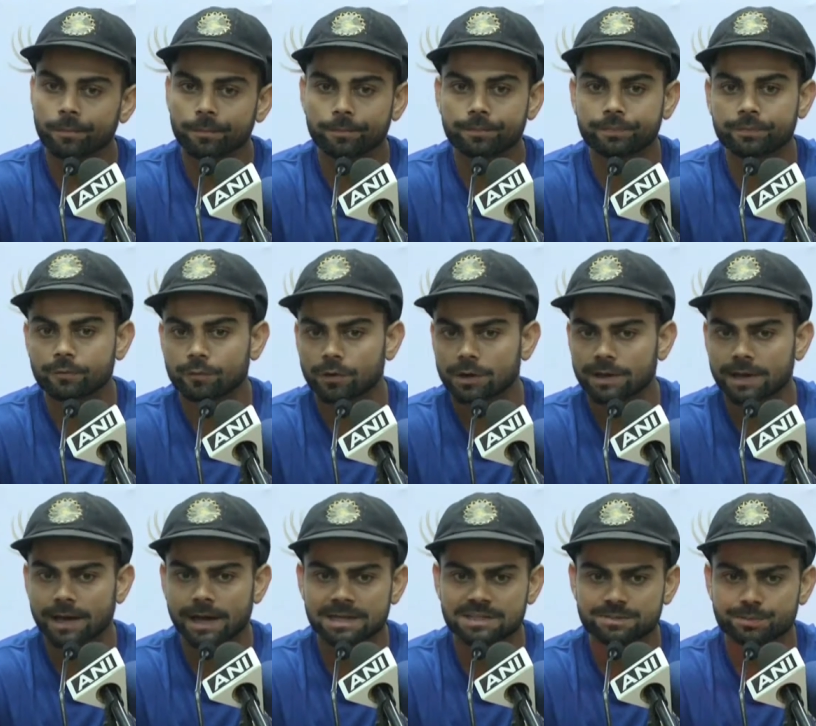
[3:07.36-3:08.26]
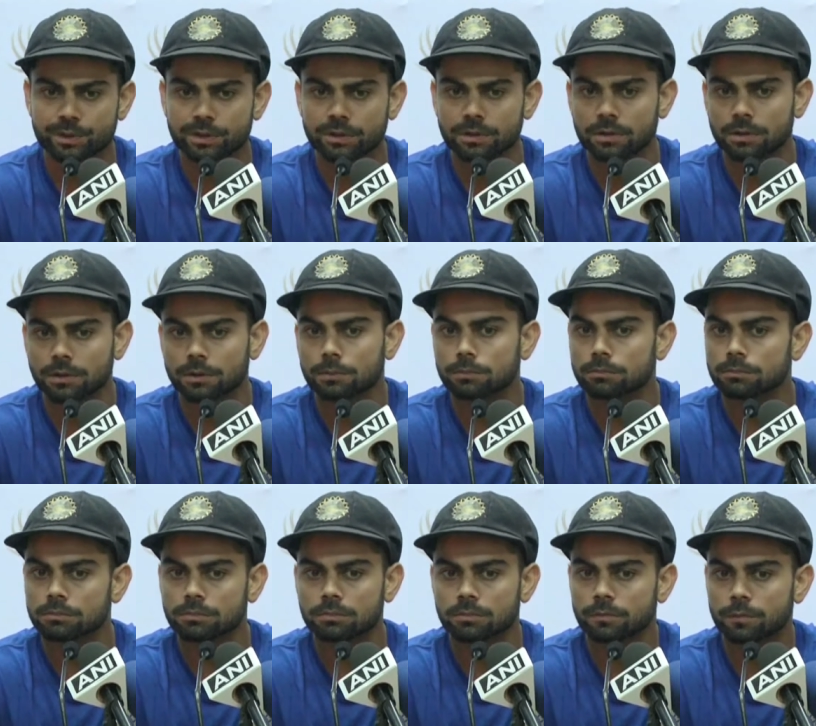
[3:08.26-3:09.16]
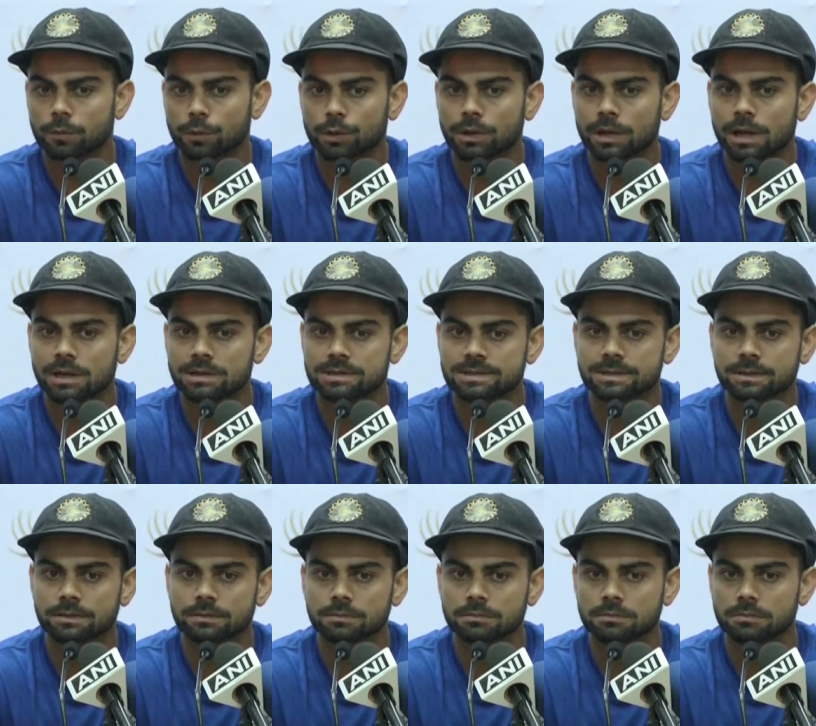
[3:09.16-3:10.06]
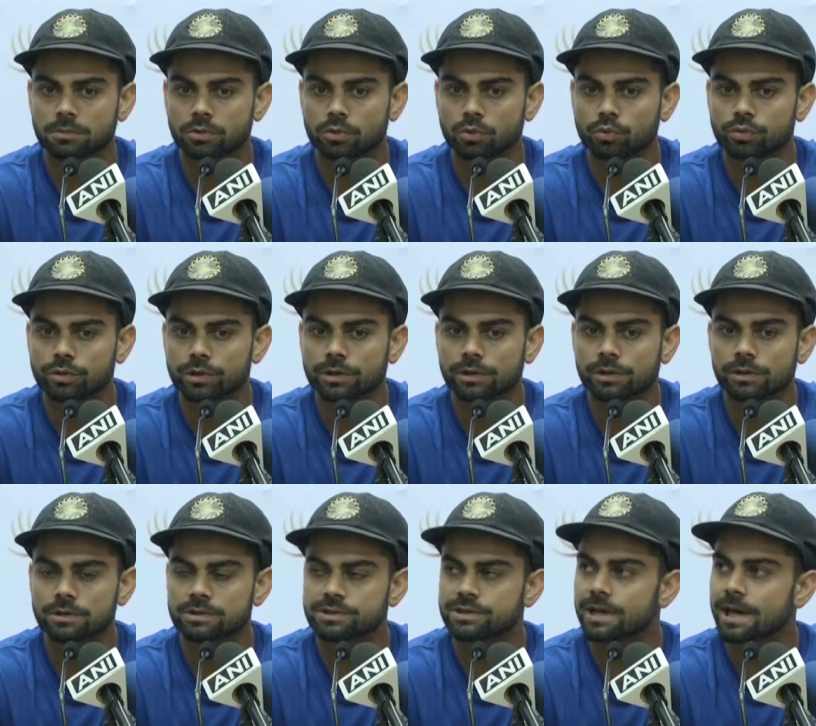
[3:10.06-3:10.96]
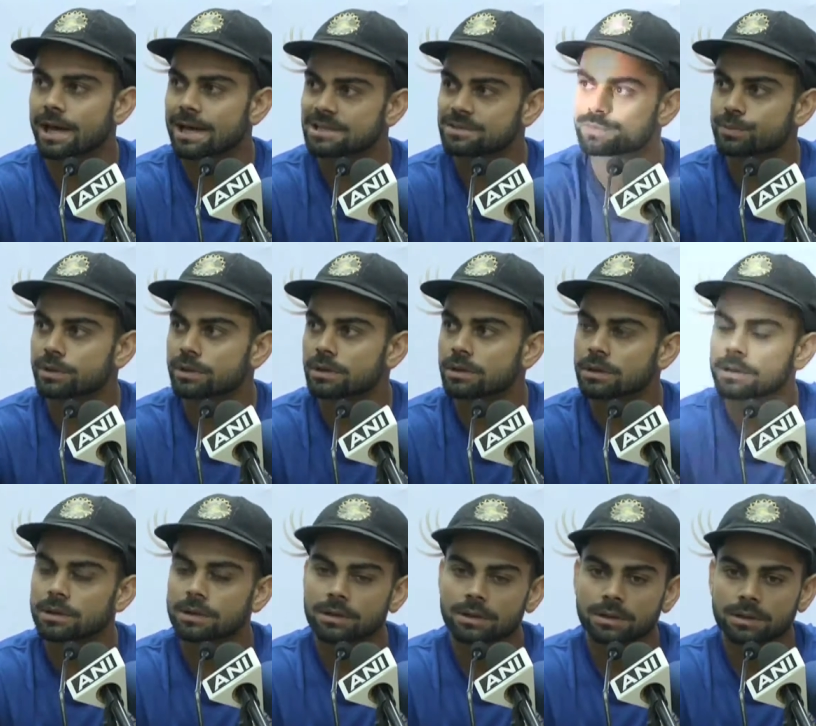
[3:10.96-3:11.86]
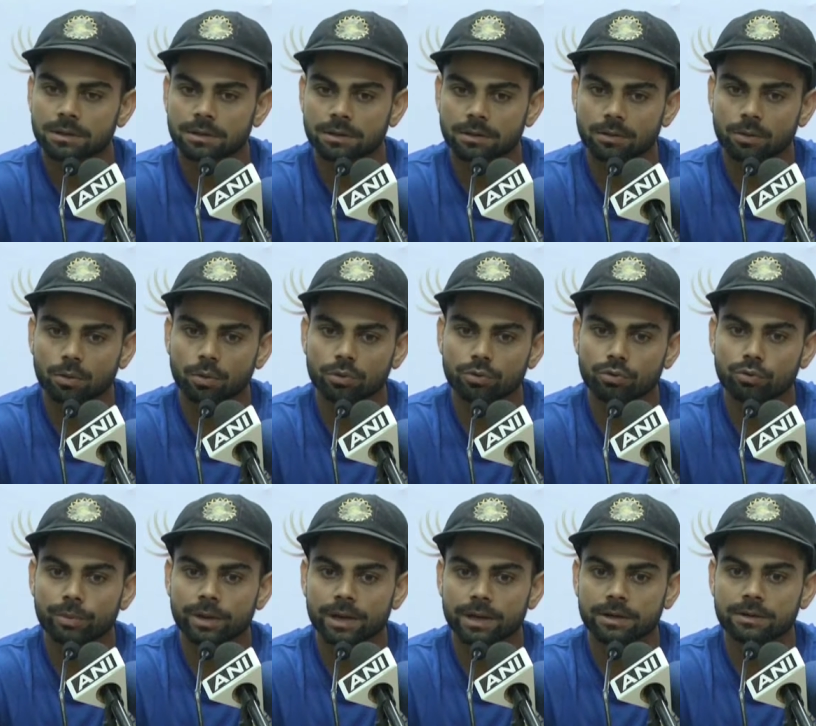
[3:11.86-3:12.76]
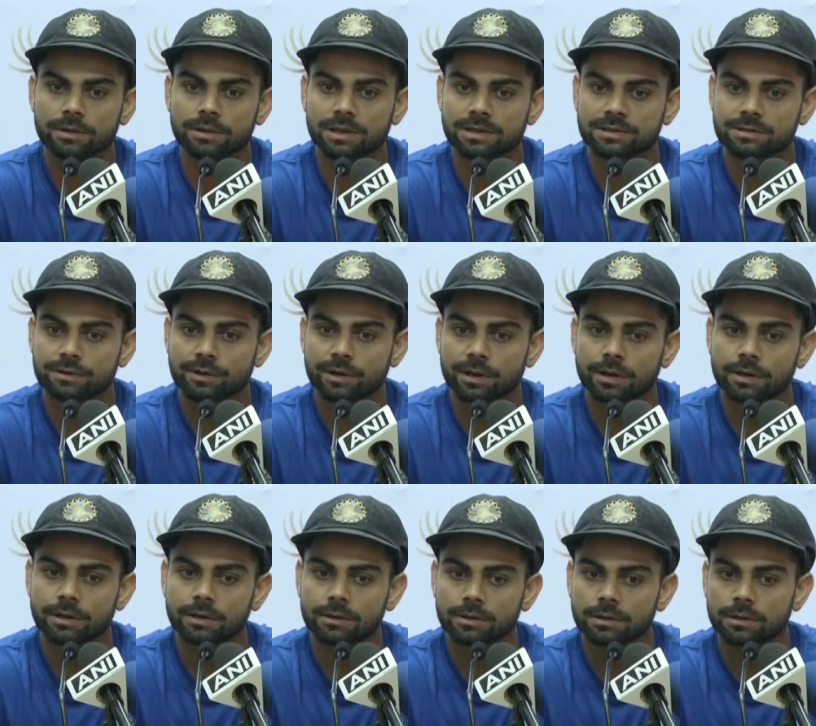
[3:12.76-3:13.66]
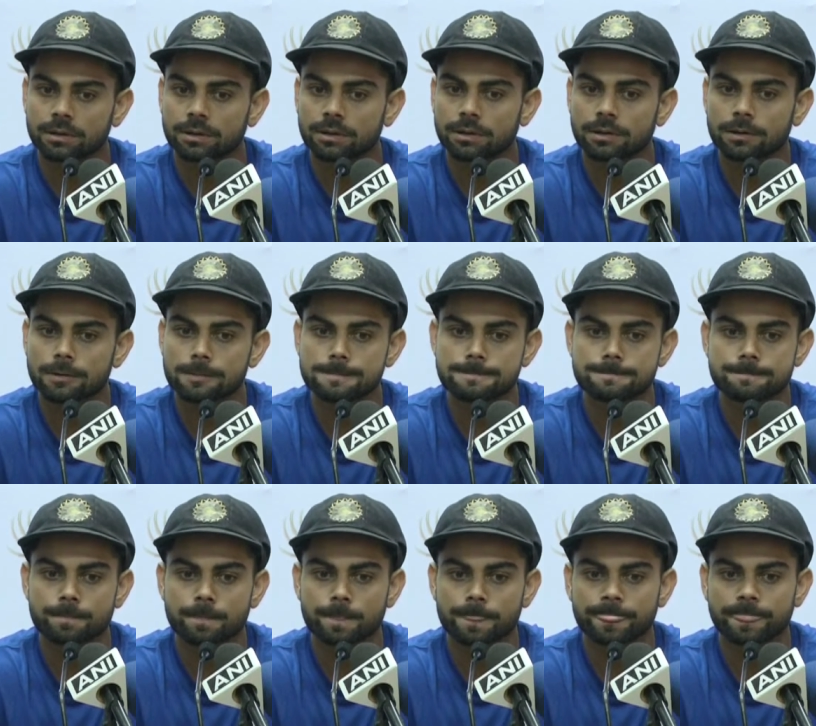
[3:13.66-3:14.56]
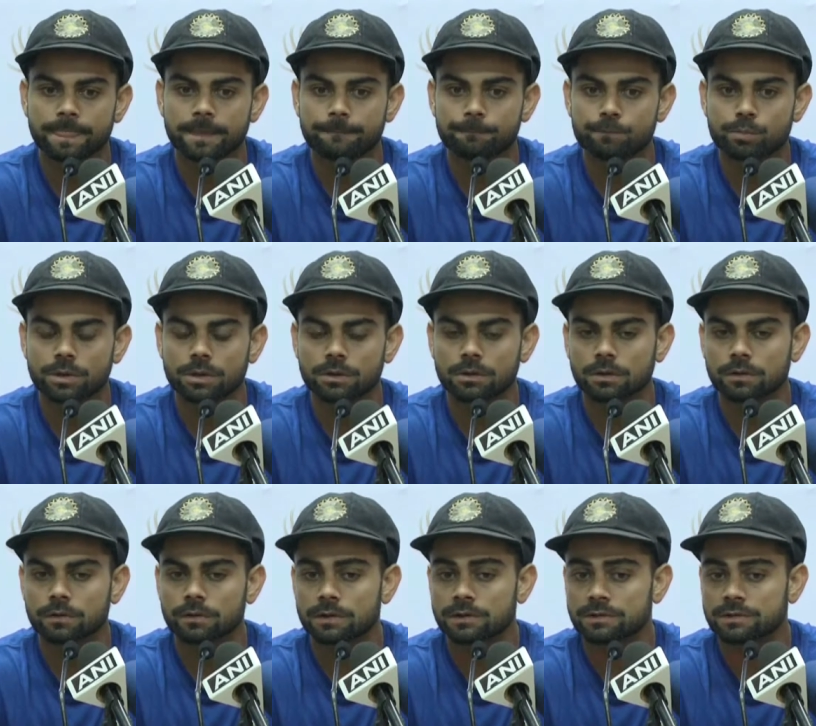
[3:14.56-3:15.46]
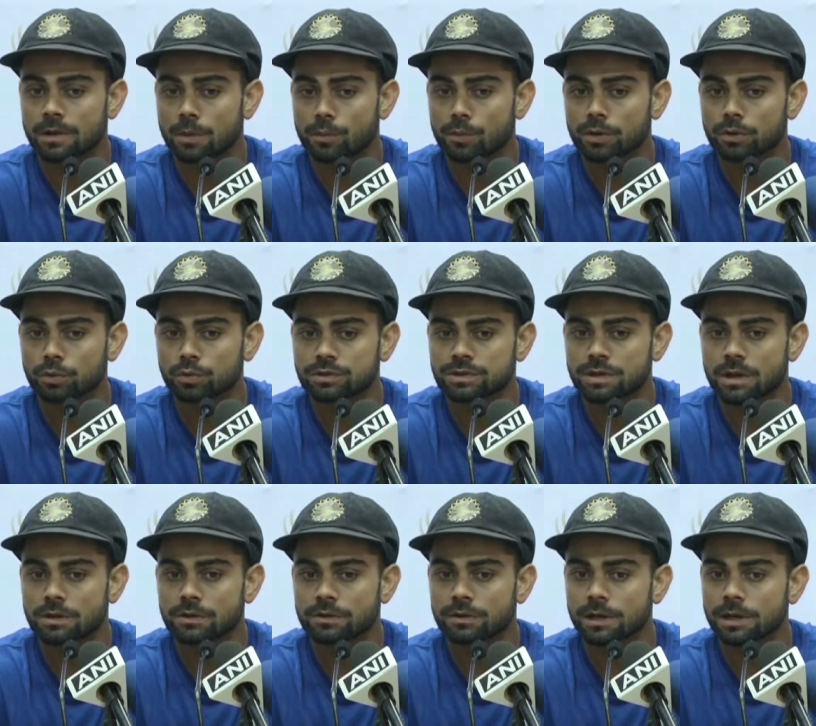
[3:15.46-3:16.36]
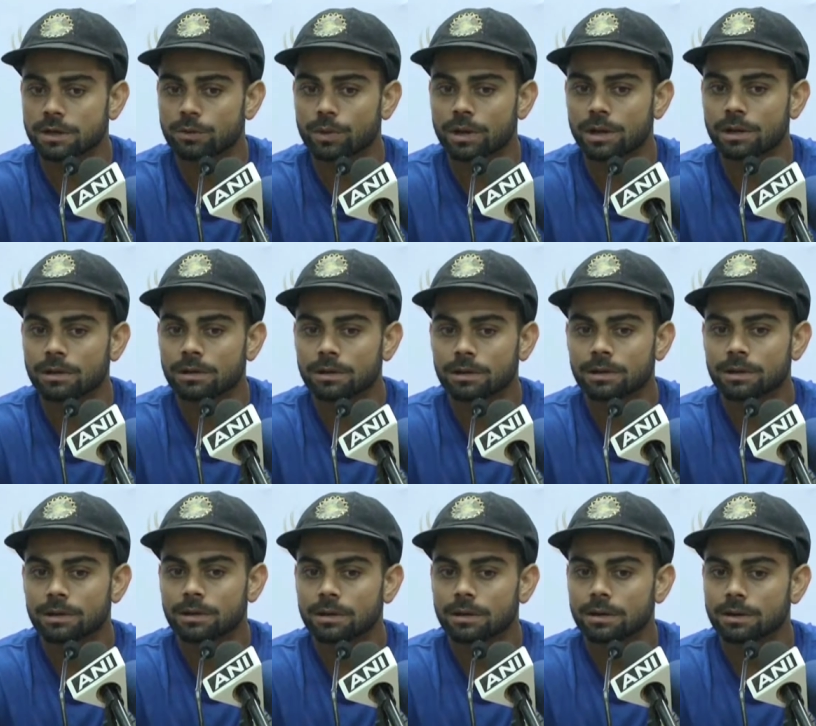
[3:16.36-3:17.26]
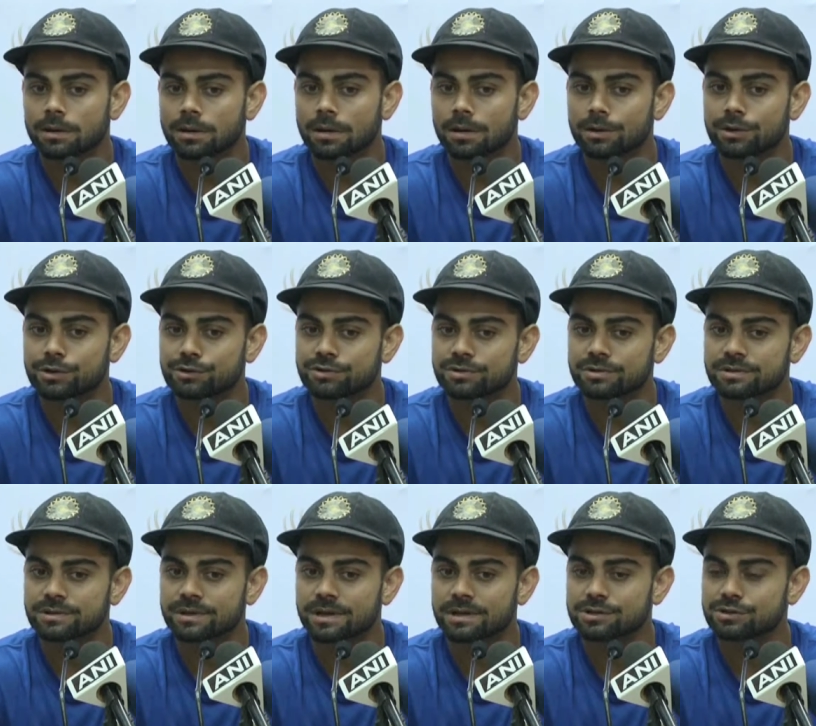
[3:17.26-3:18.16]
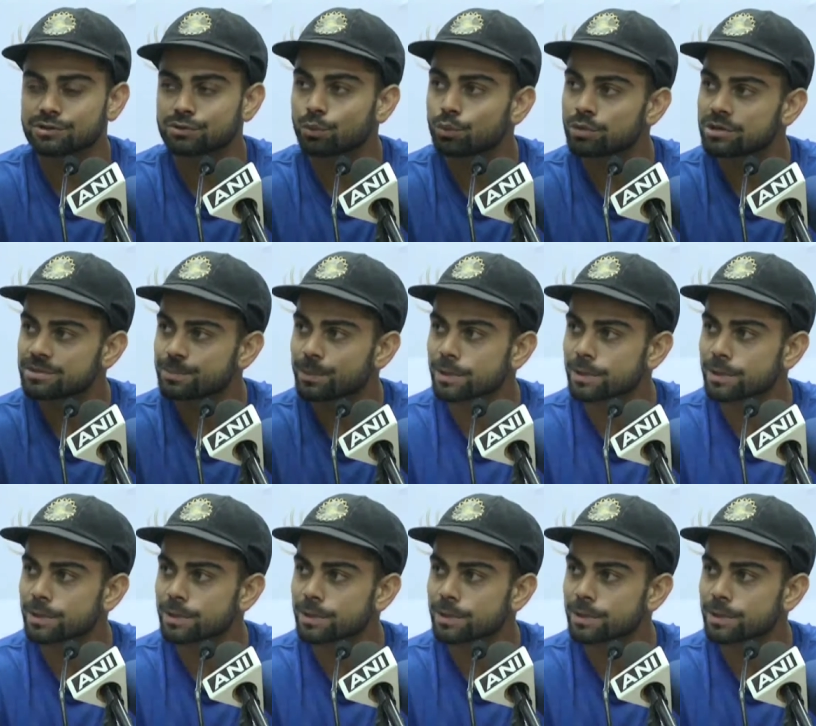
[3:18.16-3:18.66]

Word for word: Well, he has been um, for the last two three years. He has been the go-to man in Test cricket. Um, as he's someone who's done really well in conditions that suit